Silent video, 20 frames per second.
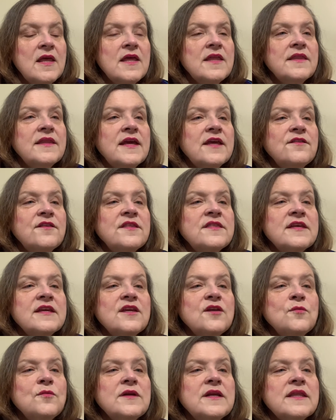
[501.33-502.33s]
The other thing
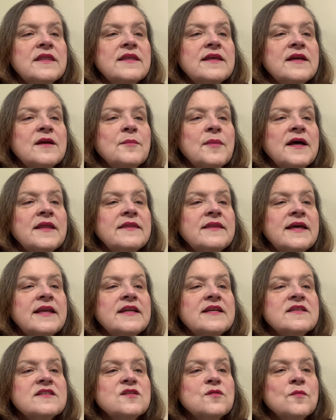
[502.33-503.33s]
you want to think about then
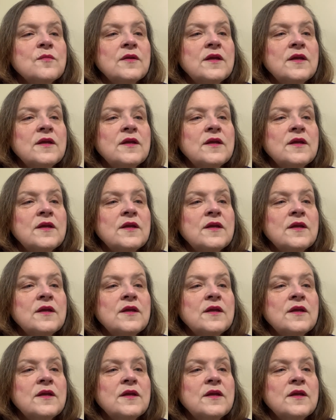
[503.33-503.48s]
is,